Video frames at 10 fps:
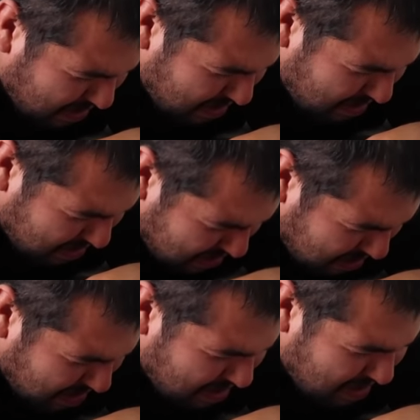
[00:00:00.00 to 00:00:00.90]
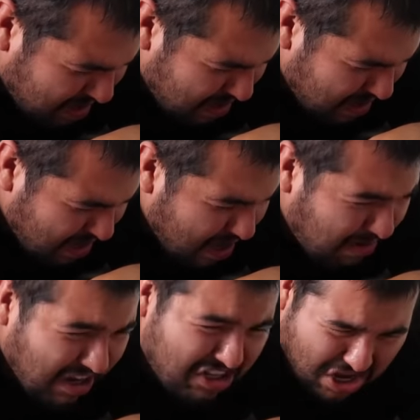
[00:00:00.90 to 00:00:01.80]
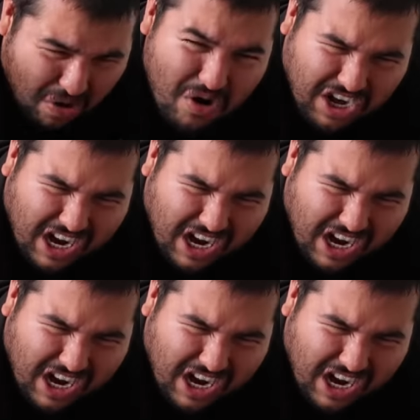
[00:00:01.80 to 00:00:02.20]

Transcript: been deleted. Because you